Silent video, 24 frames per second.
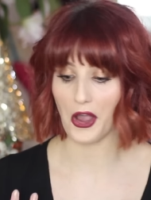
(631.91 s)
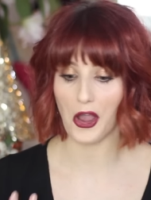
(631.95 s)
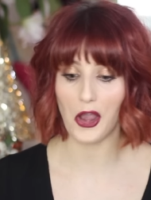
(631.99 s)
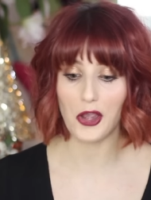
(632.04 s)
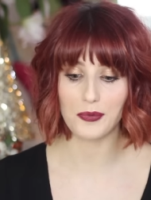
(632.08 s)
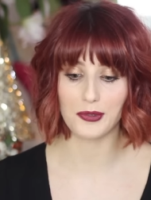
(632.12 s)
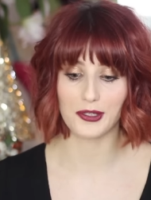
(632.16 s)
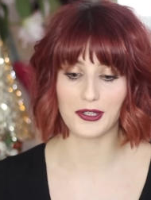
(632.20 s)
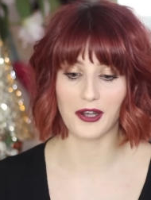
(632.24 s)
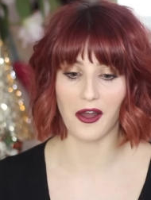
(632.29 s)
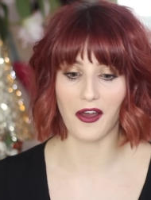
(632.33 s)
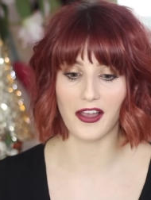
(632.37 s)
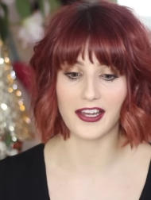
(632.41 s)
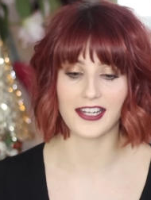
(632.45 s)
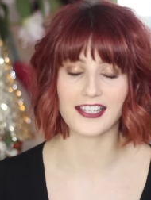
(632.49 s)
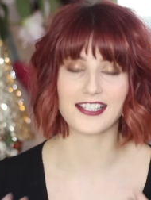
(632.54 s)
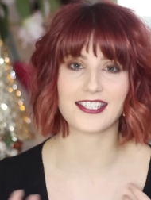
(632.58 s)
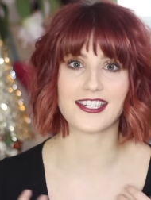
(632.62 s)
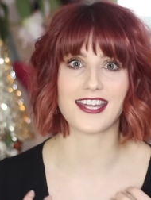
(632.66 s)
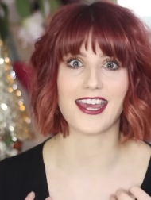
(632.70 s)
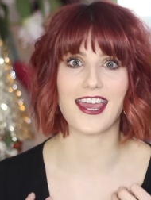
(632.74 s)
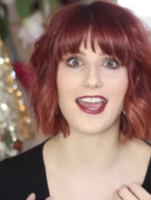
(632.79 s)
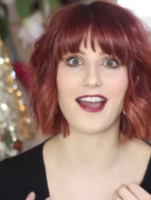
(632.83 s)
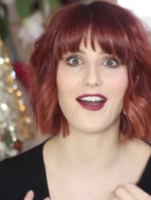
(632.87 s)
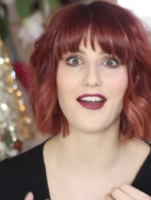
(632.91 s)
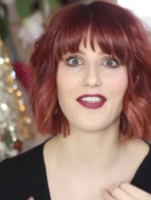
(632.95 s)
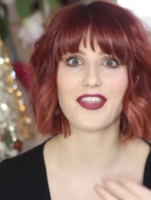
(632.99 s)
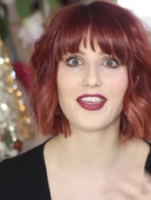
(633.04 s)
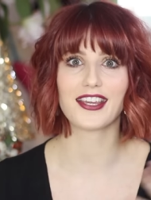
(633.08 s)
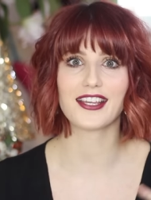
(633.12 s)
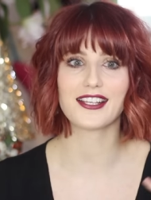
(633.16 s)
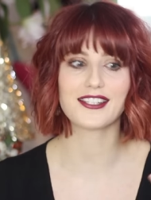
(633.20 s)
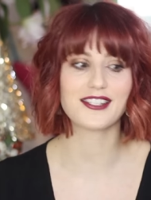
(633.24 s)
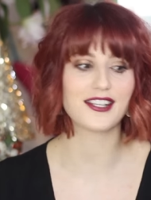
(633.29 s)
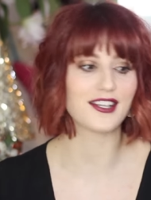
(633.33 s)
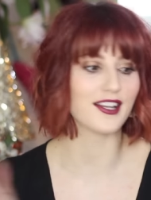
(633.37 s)
I hope you liked it. I
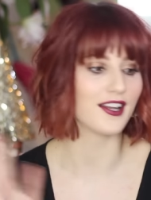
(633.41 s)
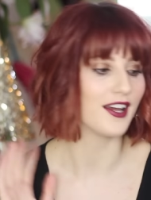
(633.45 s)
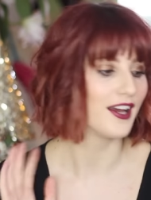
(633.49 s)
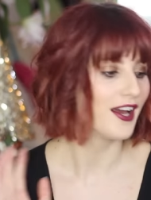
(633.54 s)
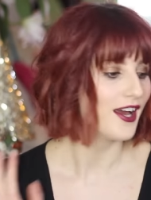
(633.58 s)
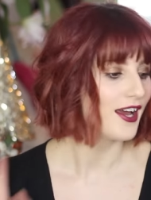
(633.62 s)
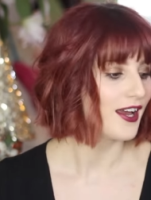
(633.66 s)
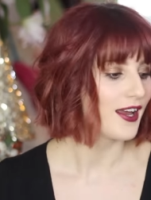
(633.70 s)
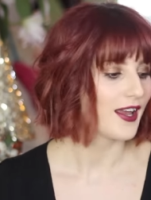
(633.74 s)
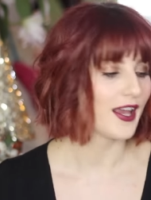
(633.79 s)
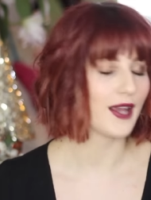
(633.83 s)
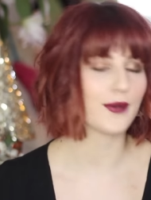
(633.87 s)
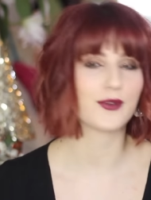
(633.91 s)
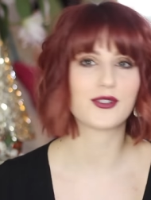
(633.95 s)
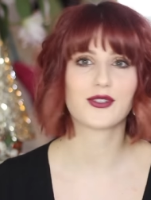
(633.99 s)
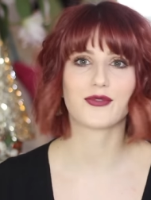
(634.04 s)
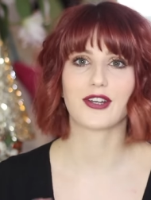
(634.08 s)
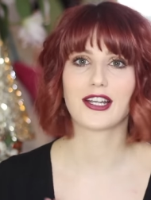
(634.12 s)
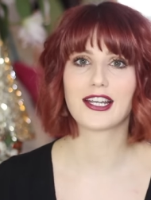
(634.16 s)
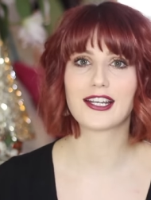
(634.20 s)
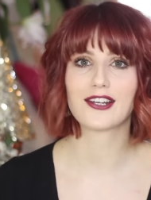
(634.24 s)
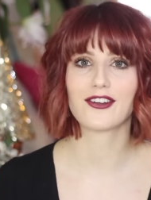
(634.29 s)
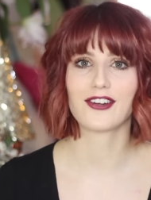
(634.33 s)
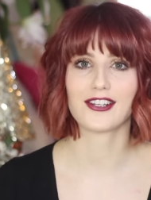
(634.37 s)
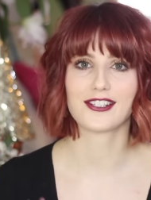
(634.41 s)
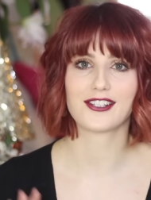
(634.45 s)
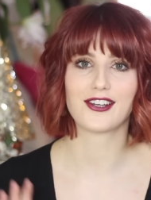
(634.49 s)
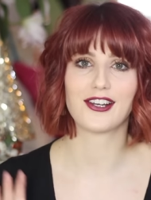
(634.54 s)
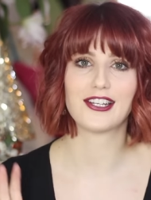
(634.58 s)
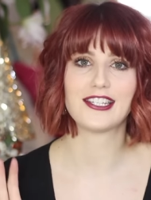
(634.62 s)
think it was a really nice